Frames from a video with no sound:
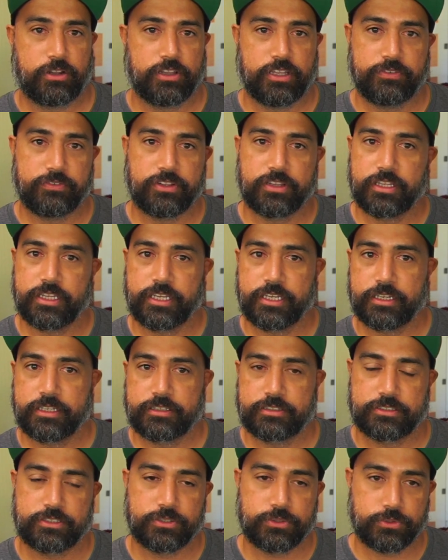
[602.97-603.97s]
leave a
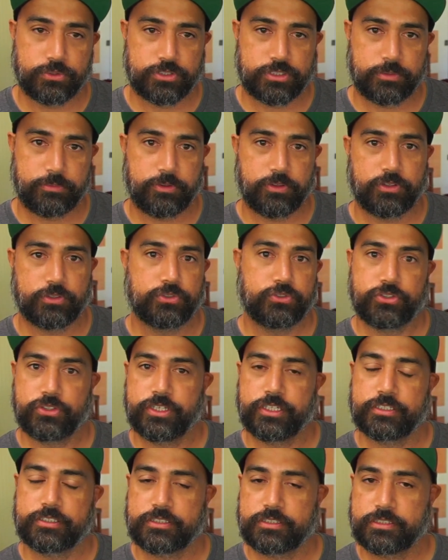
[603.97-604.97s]
link to some of those
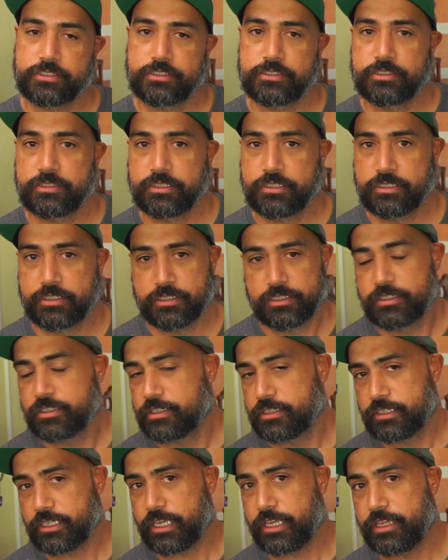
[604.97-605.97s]
links
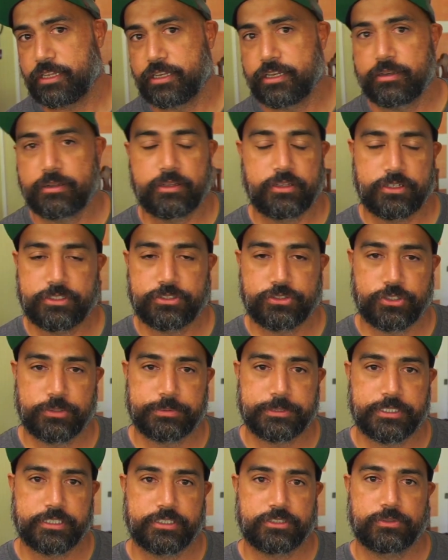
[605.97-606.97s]
in the
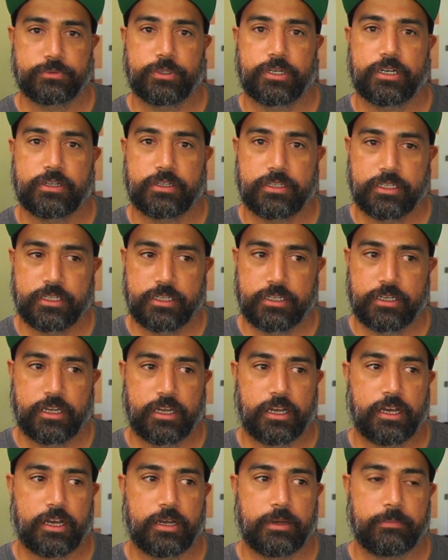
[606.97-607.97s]
description as well.
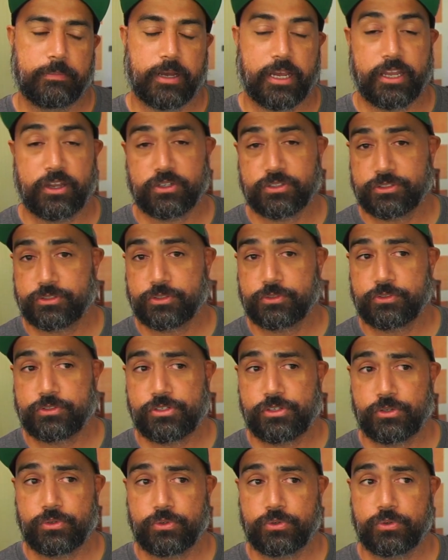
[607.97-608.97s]
I also
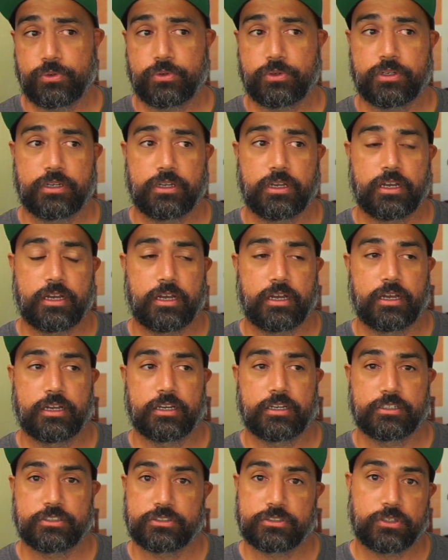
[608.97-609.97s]
do
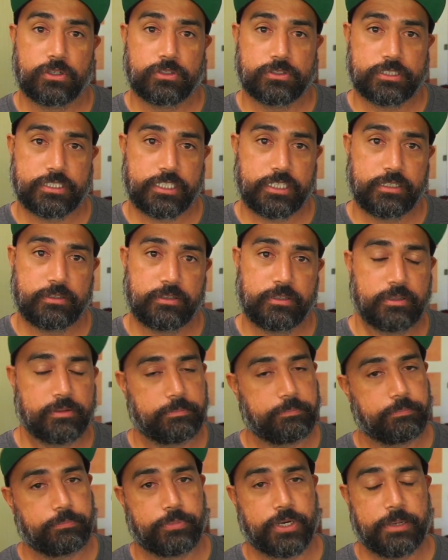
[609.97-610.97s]
consulting,
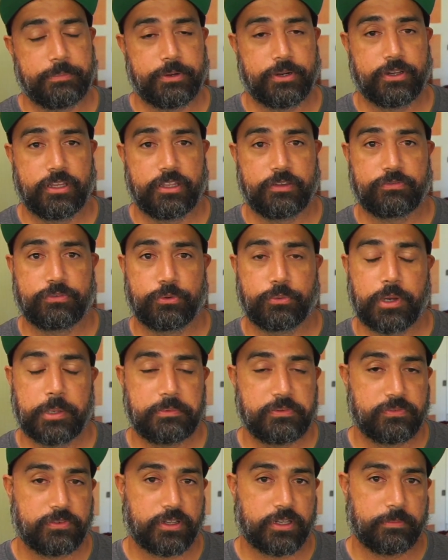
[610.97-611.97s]
primarily for web
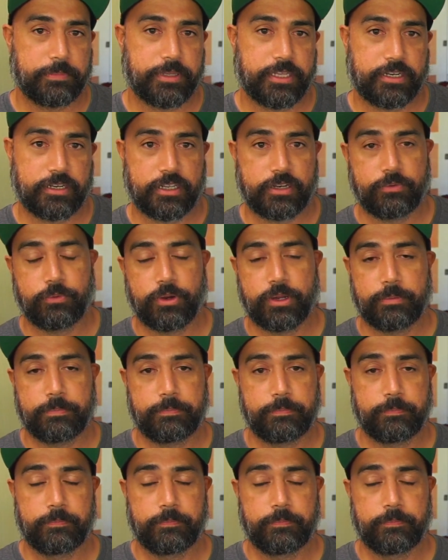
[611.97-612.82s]
development and web